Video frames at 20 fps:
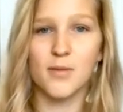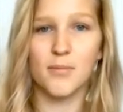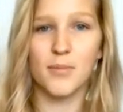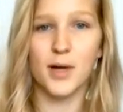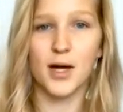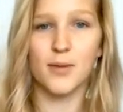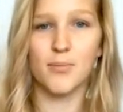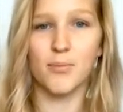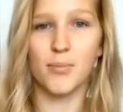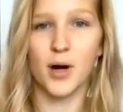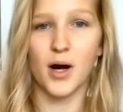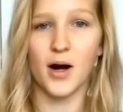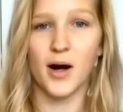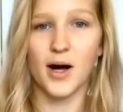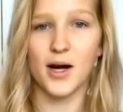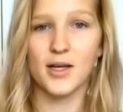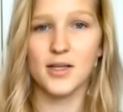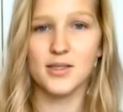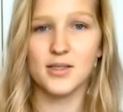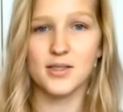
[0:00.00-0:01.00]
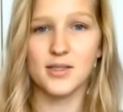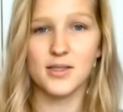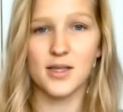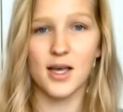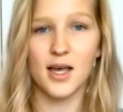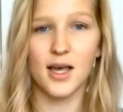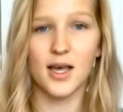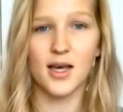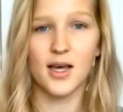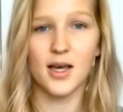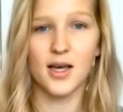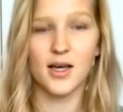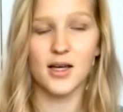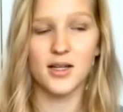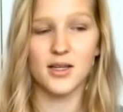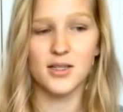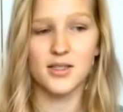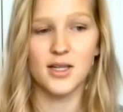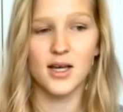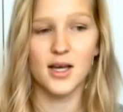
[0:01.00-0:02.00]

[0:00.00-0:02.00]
my boss, and